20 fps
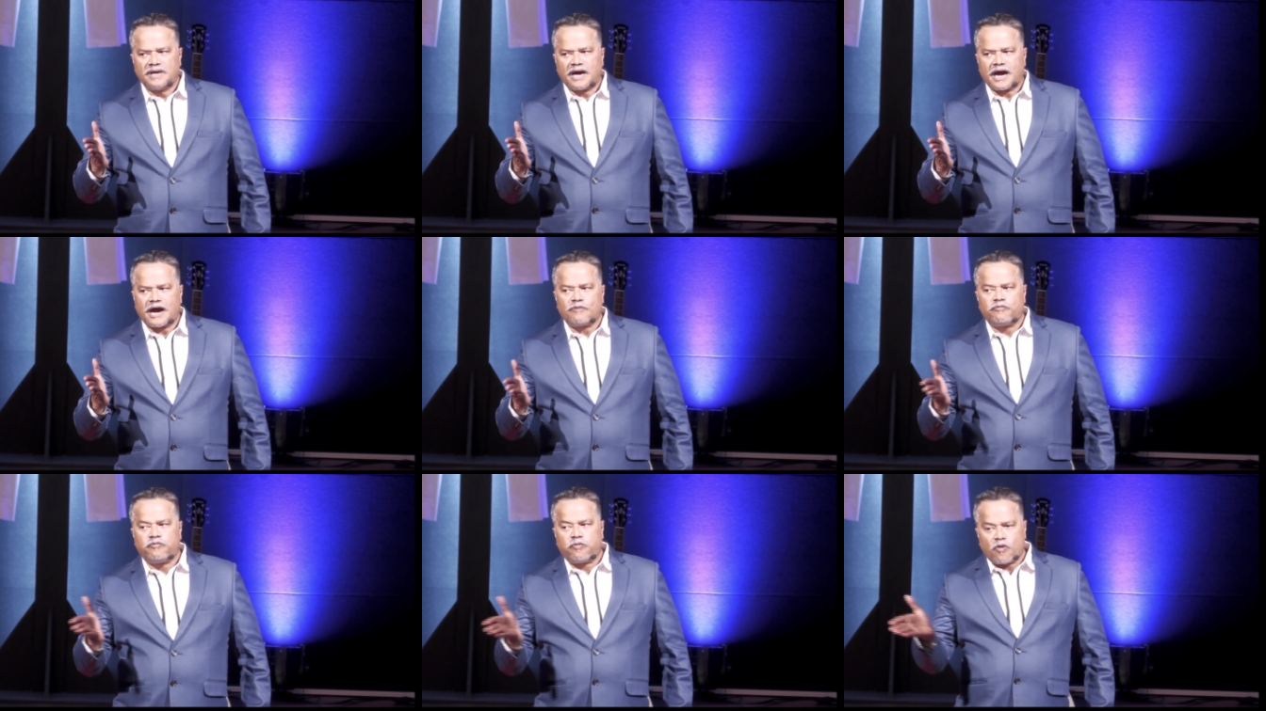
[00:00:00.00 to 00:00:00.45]

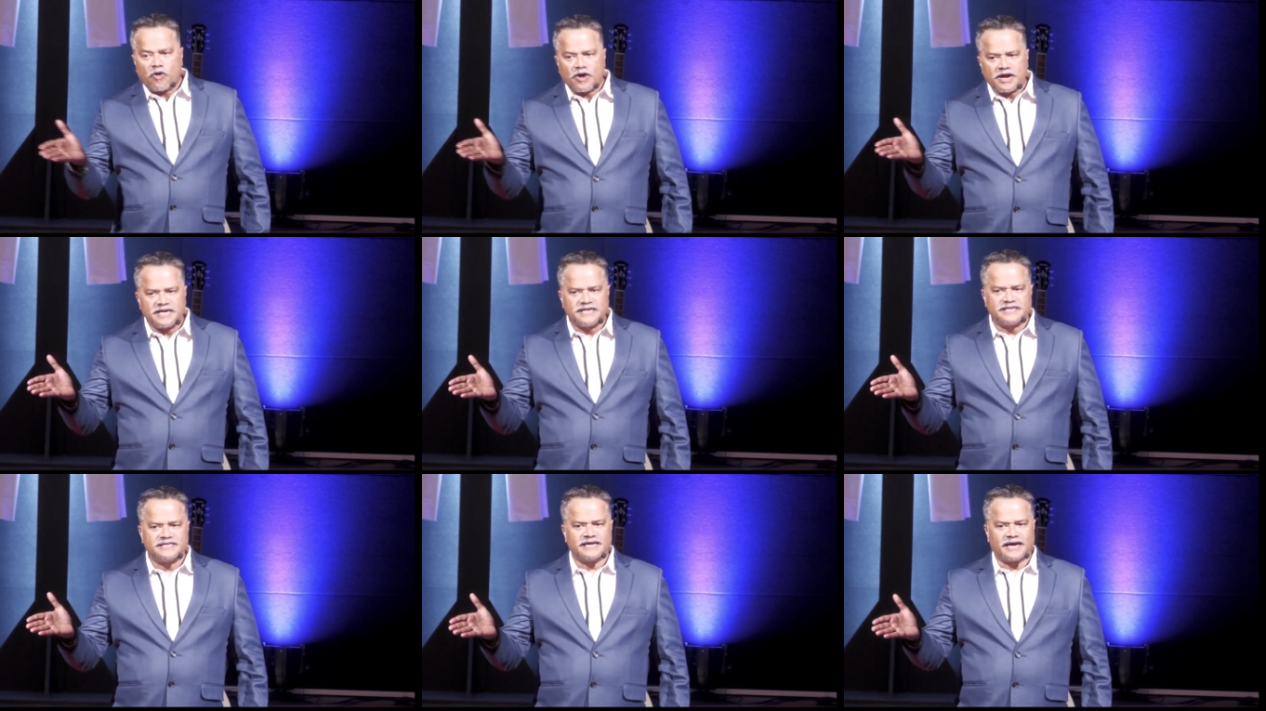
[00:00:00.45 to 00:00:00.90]

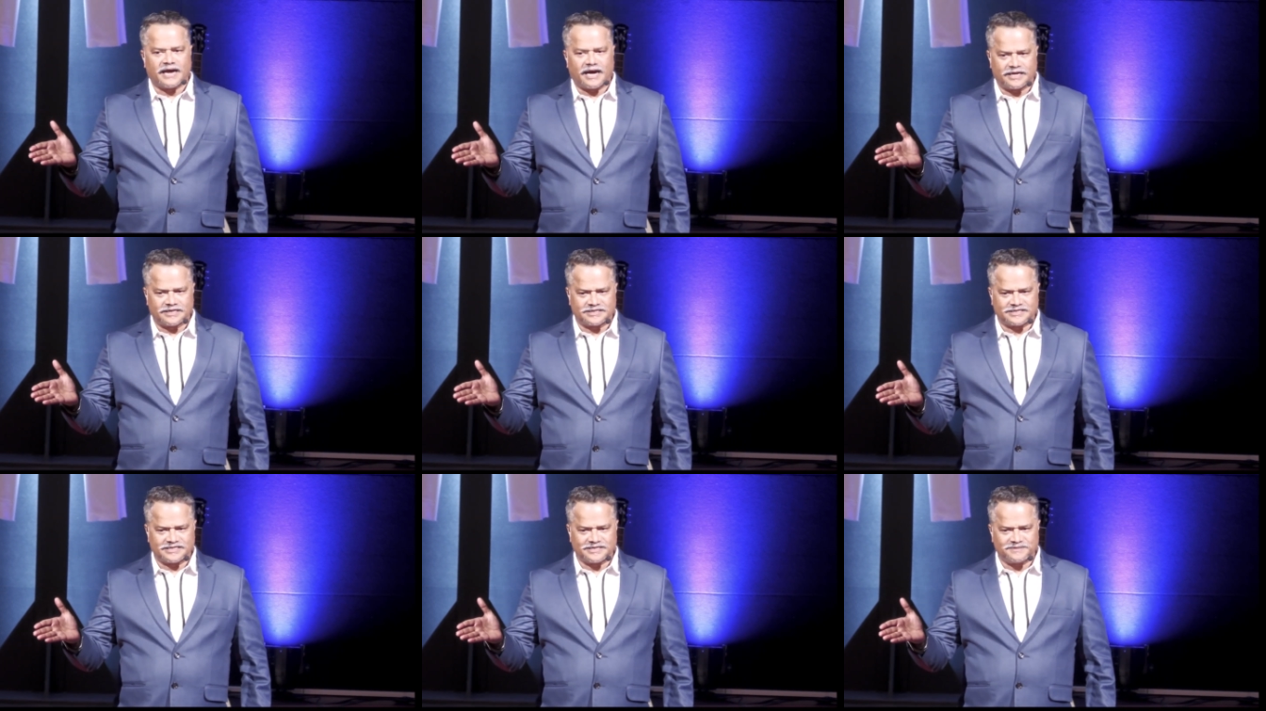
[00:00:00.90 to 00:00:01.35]
avoid the
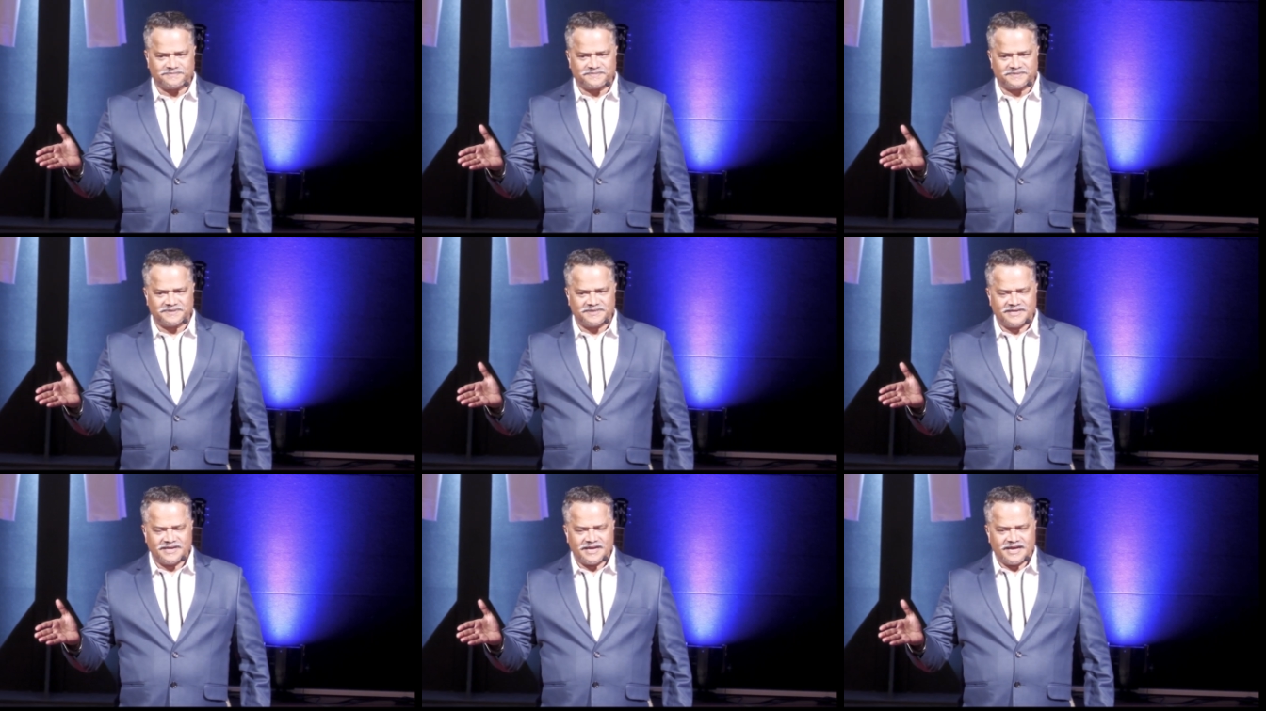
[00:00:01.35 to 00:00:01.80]
hardship.
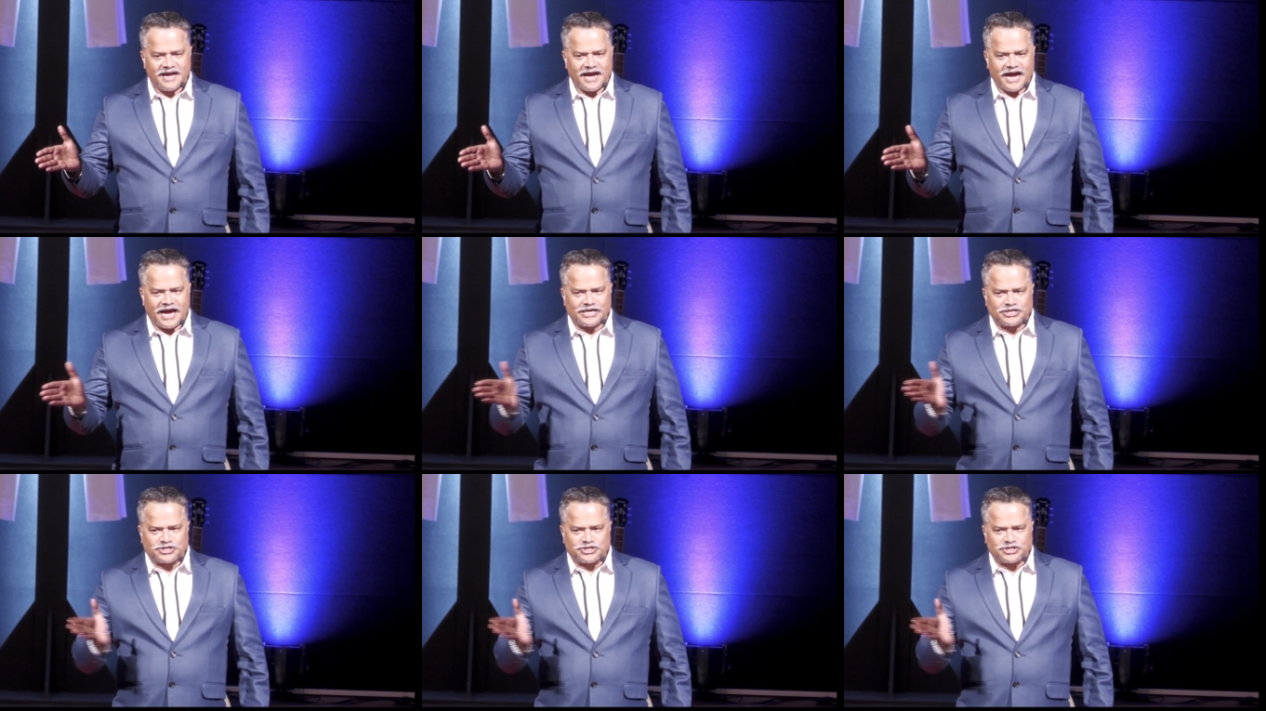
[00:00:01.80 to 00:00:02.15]
I